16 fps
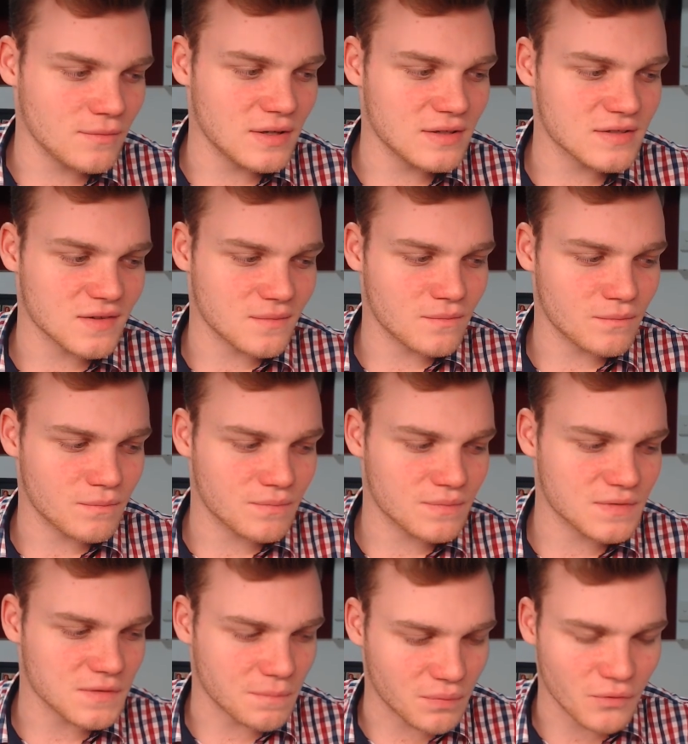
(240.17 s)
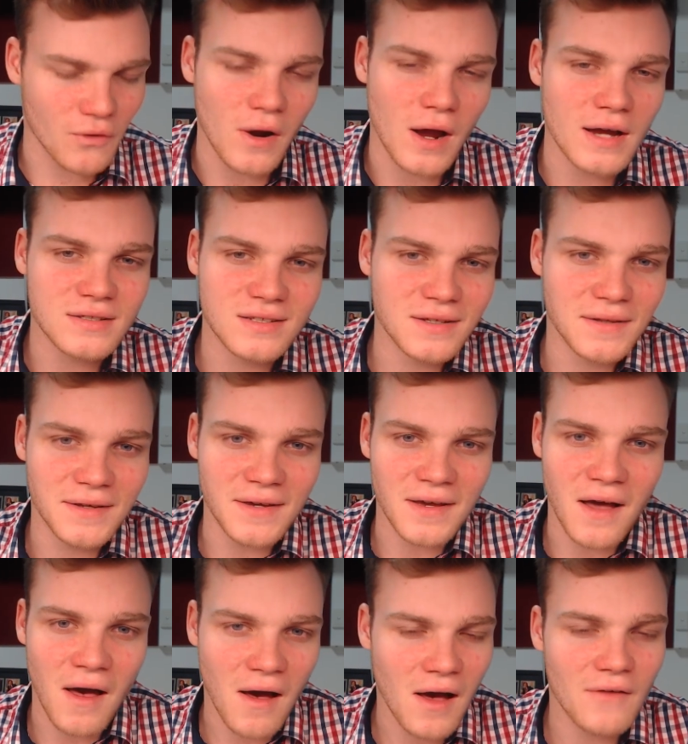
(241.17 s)
me some surprisingly
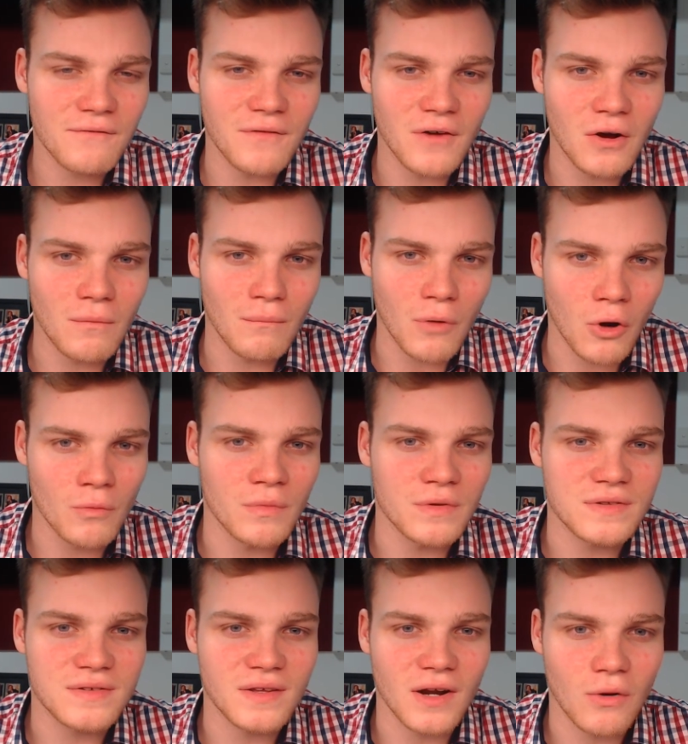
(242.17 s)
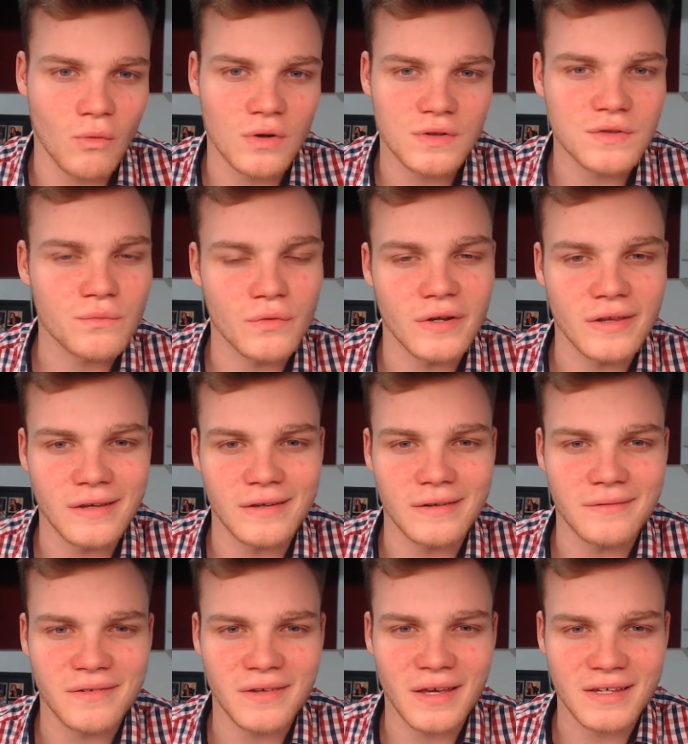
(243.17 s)
heartfelt moments that I wasn't
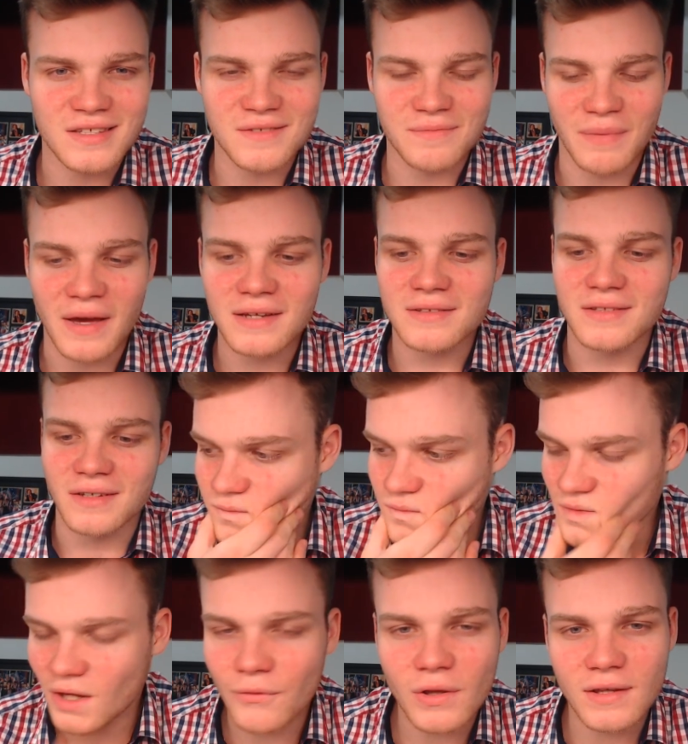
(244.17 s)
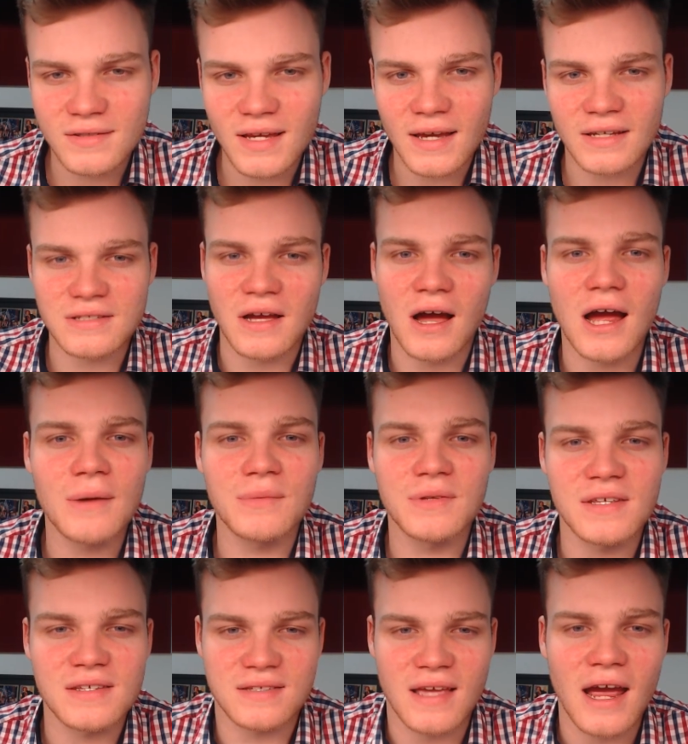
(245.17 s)
really expecting. They really take time with
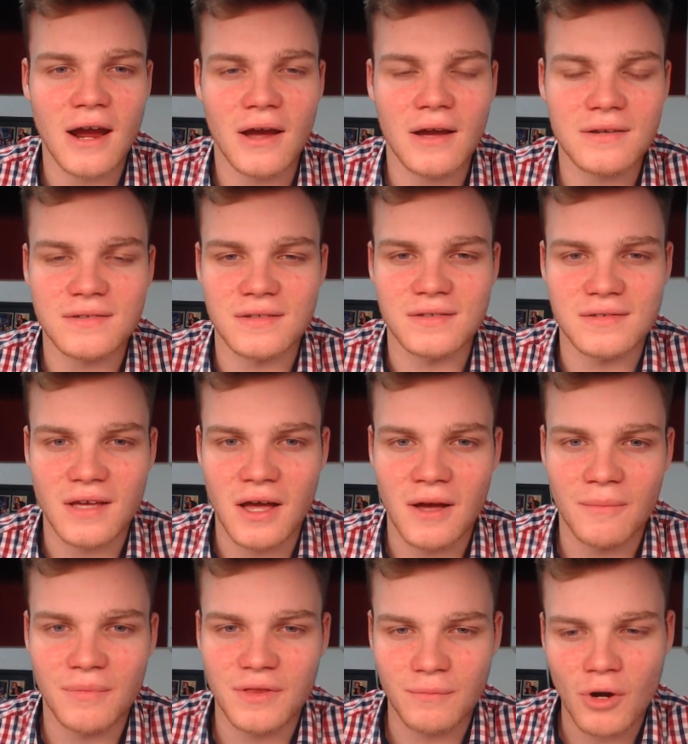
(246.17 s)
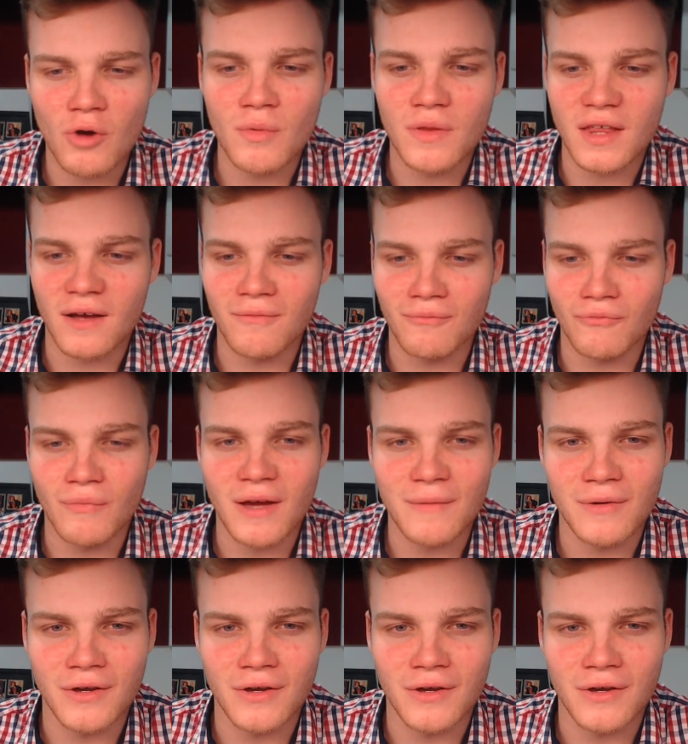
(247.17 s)
these characters, but the moment that made me